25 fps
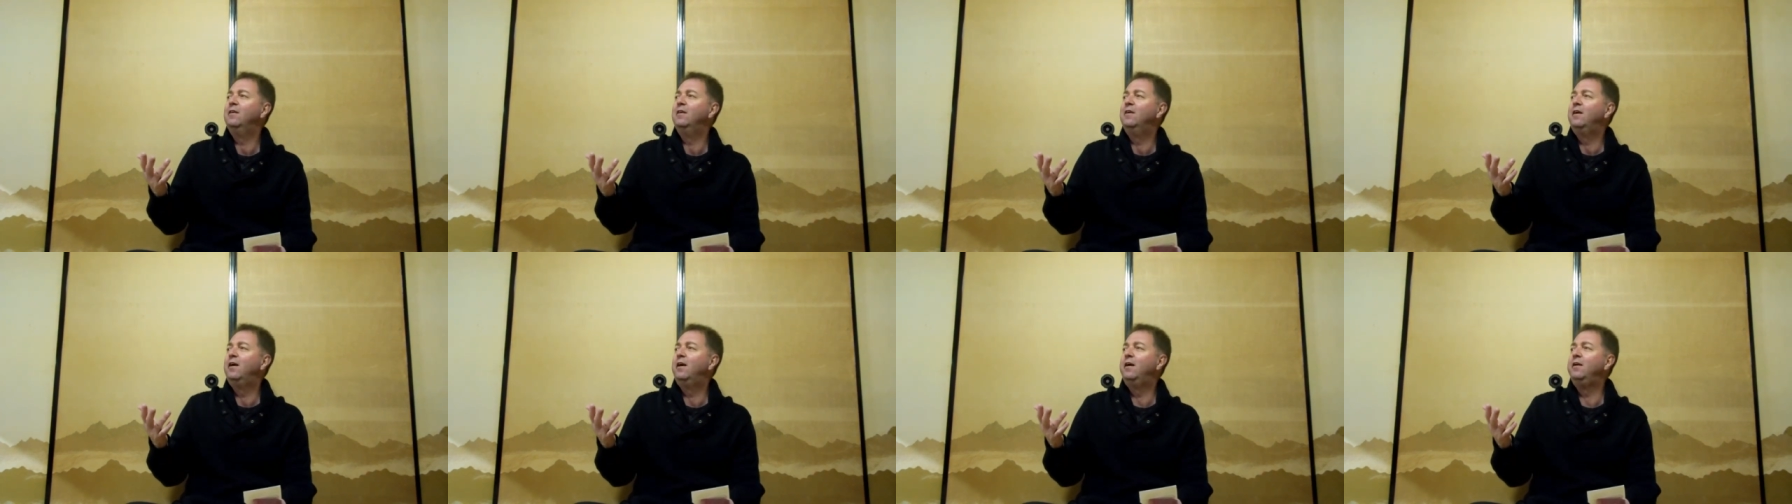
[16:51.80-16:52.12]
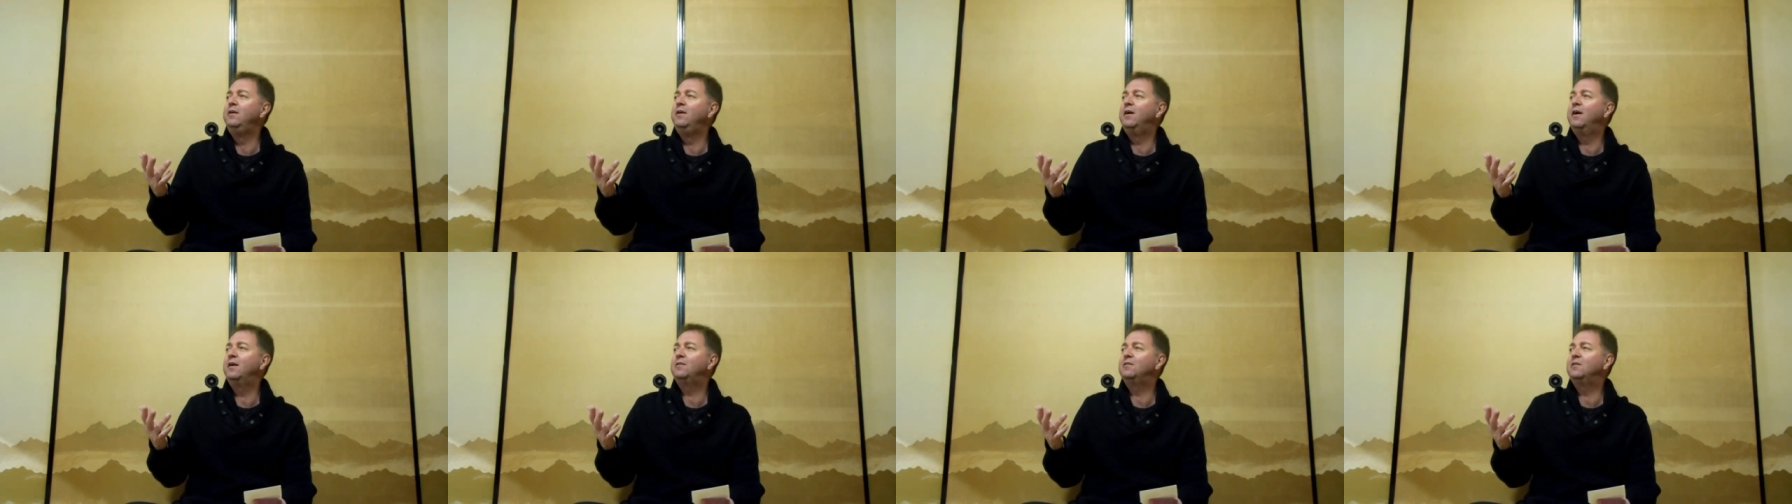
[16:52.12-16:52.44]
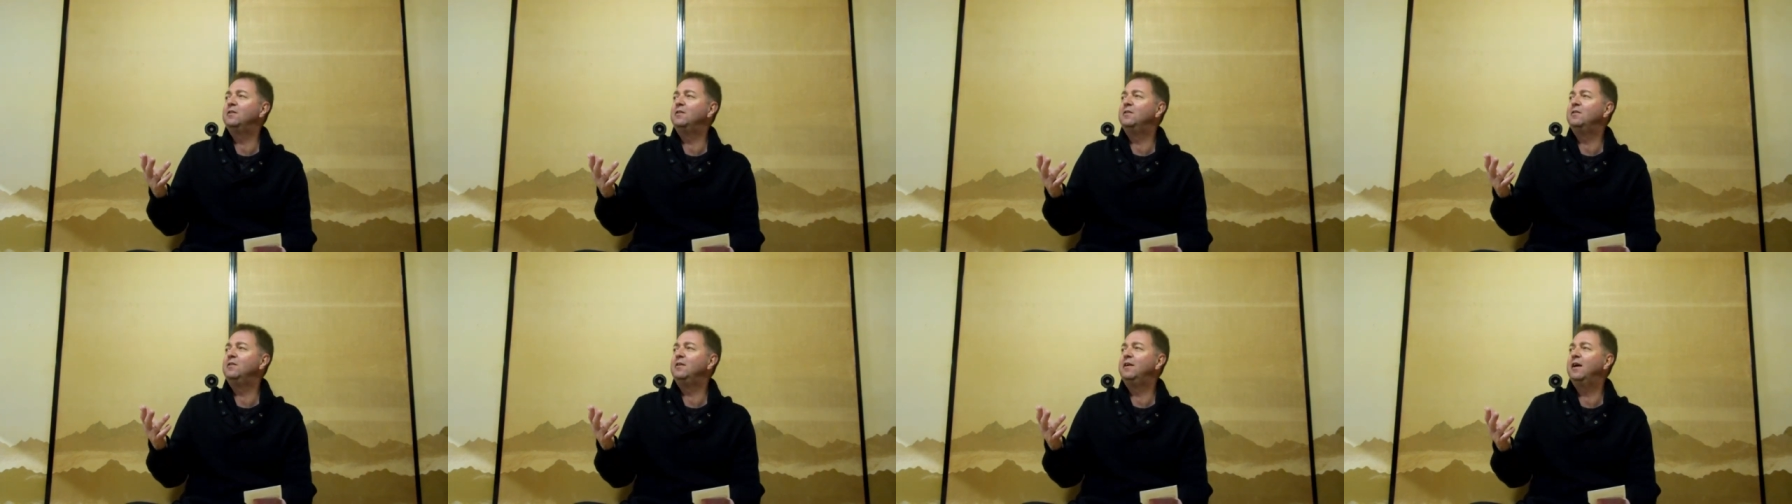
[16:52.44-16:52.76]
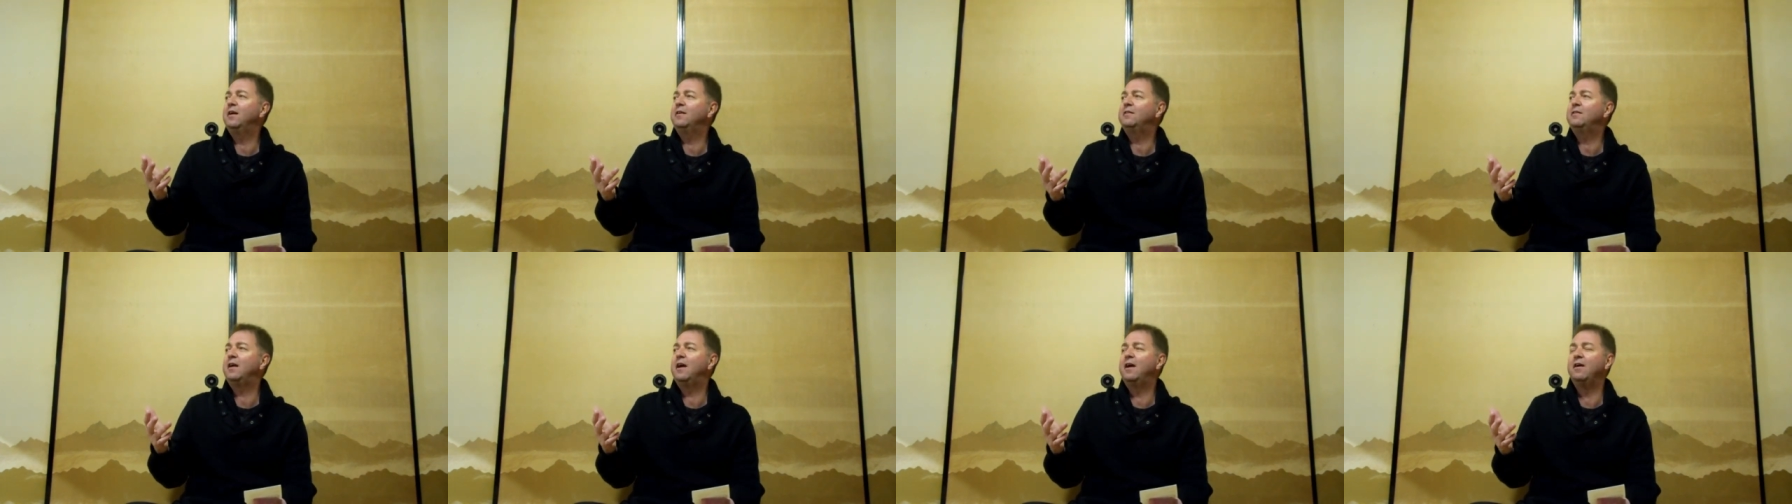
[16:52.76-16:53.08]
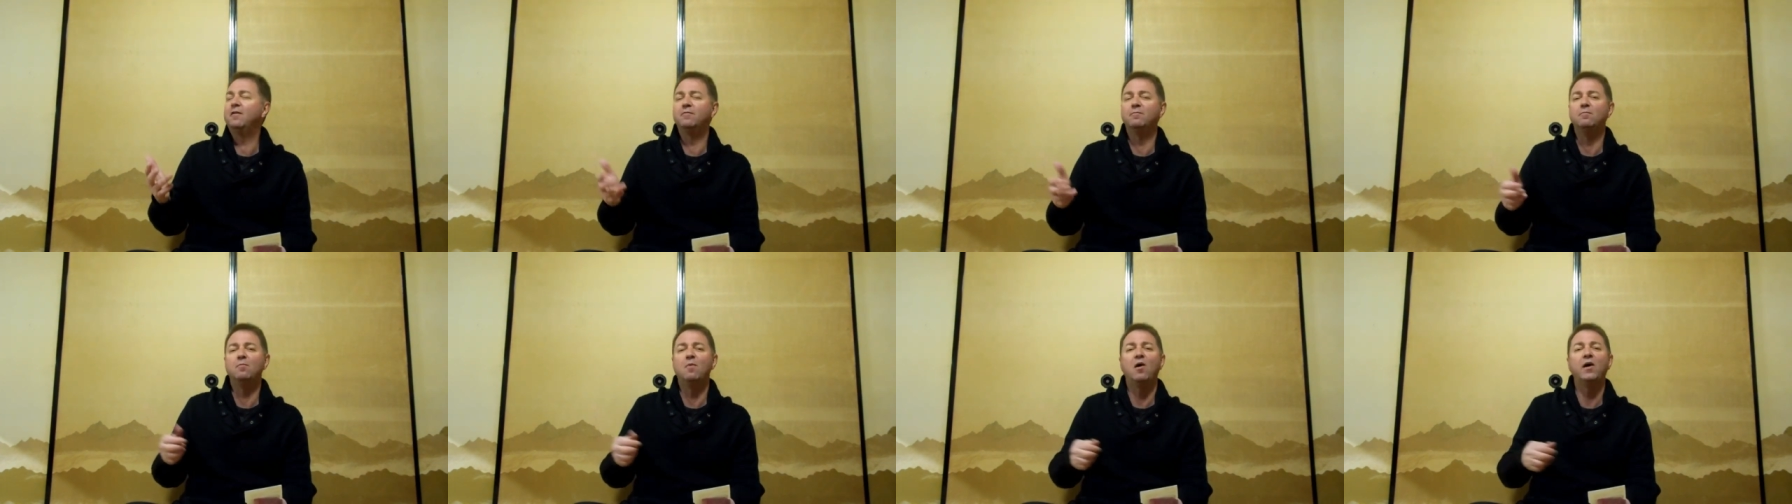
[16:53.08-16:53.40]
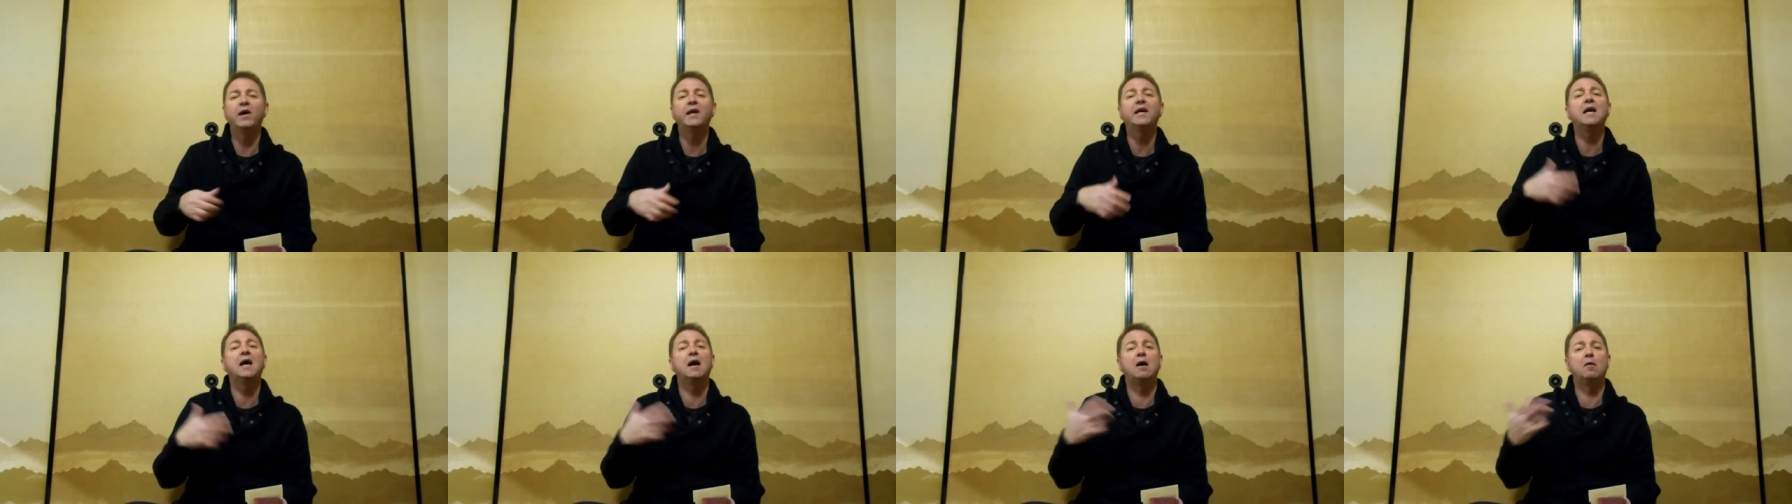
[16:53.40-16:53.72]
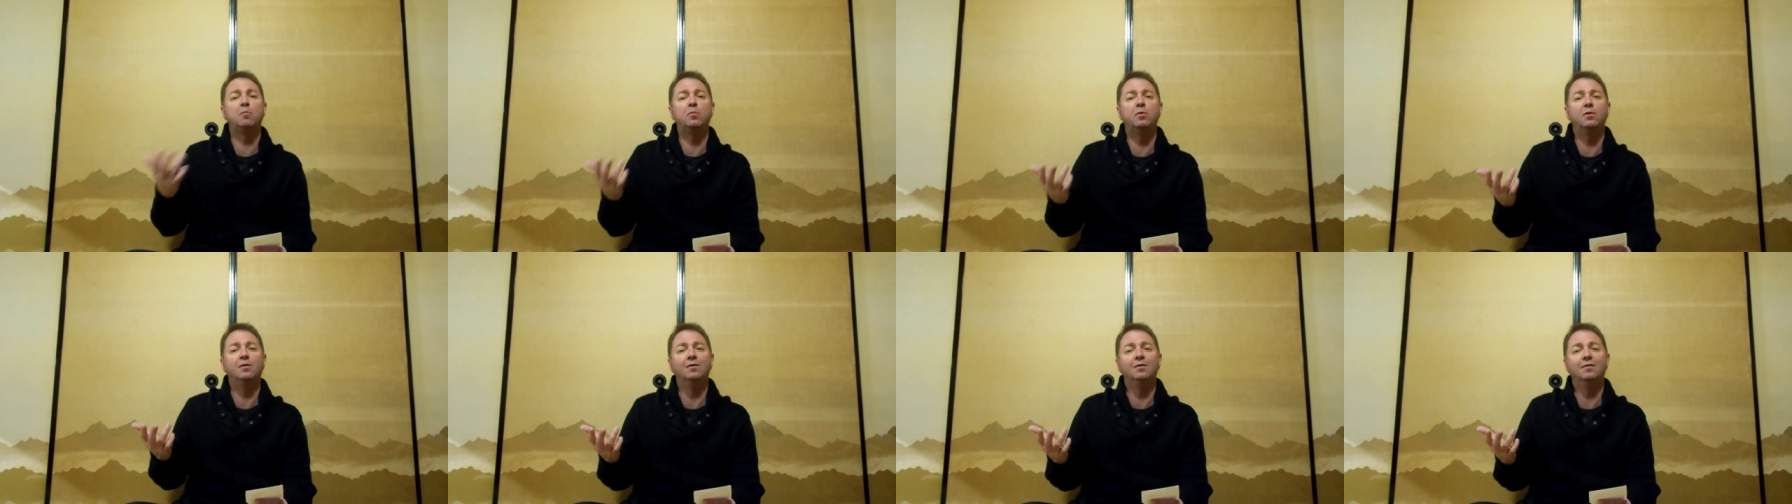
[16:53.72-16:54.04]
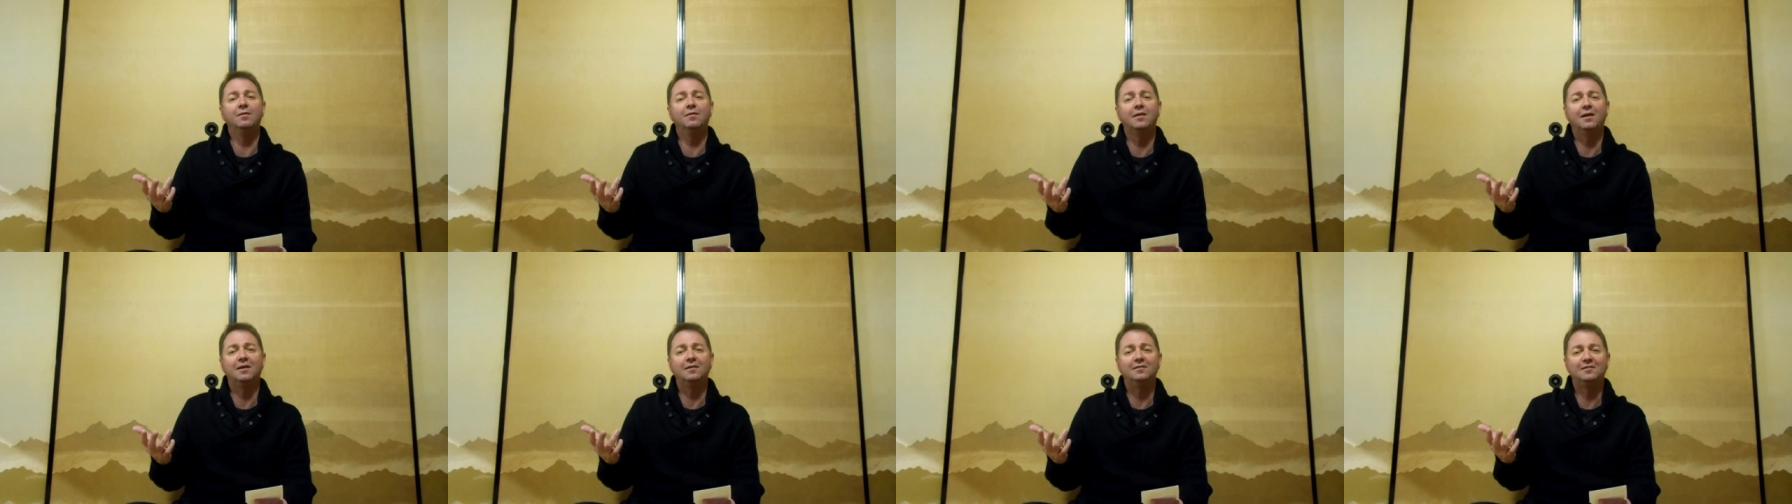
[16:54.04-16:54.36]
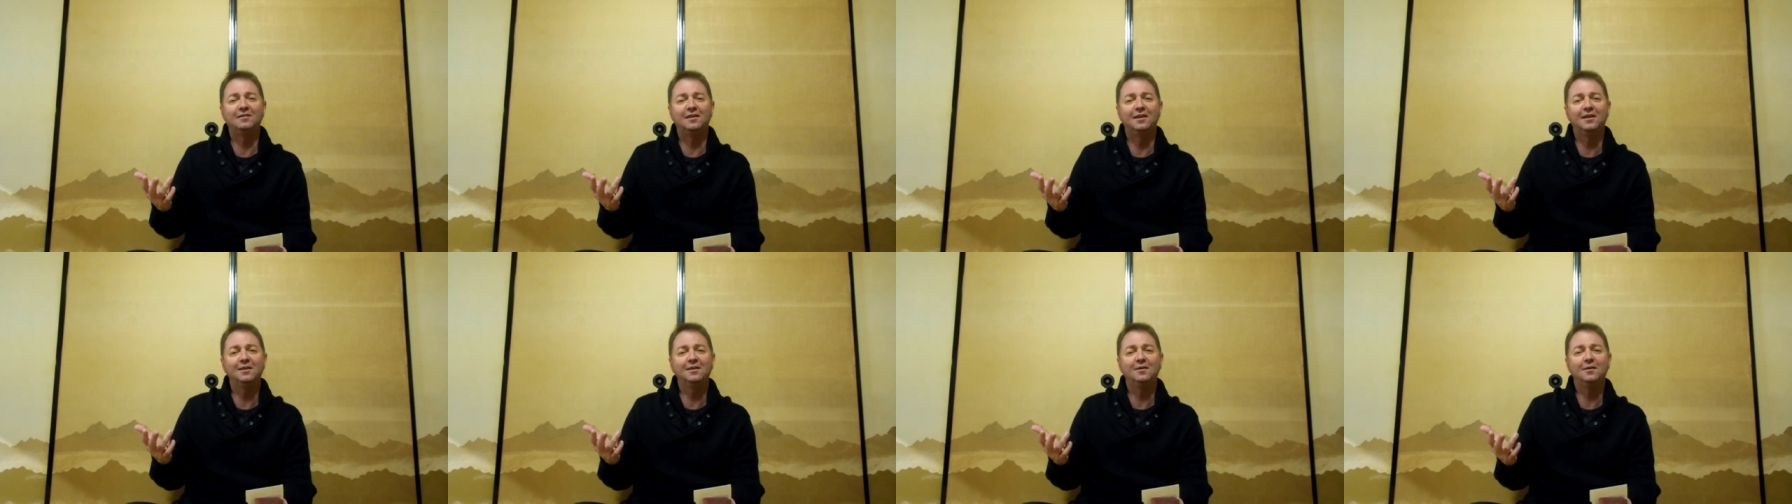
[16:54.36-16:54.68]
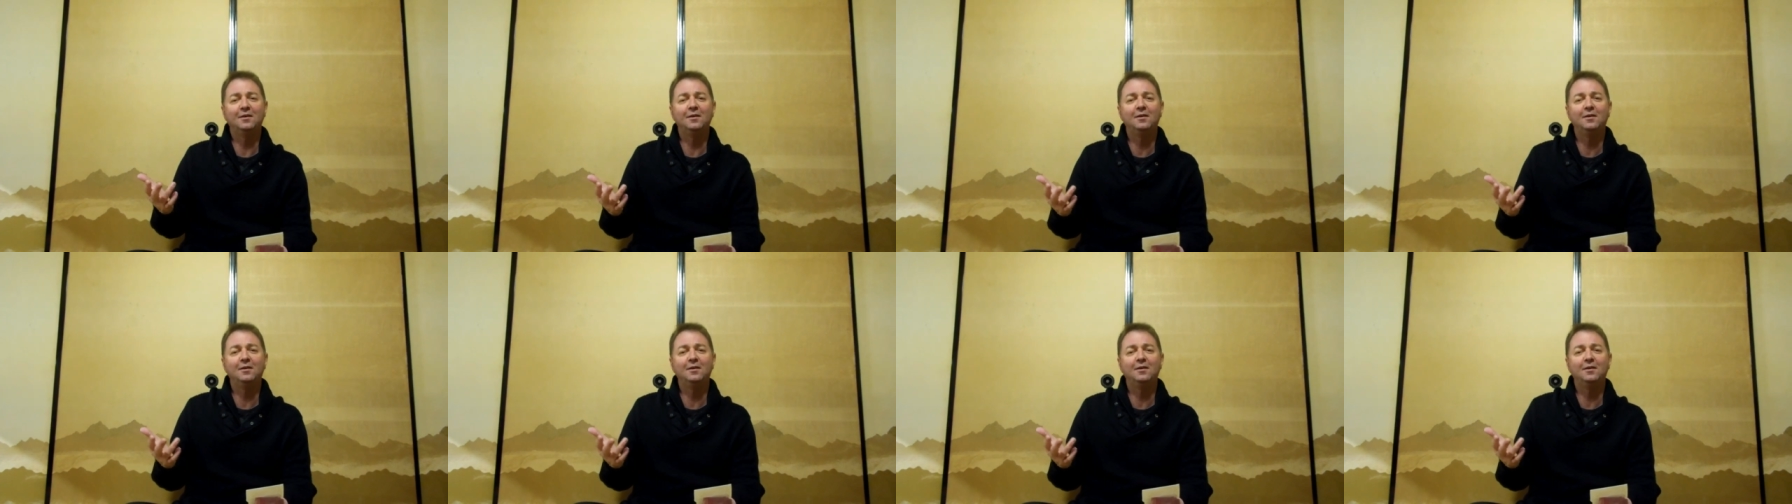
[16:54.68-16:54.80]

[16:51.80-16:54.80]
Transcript: and you had to you had to have my cup, they said.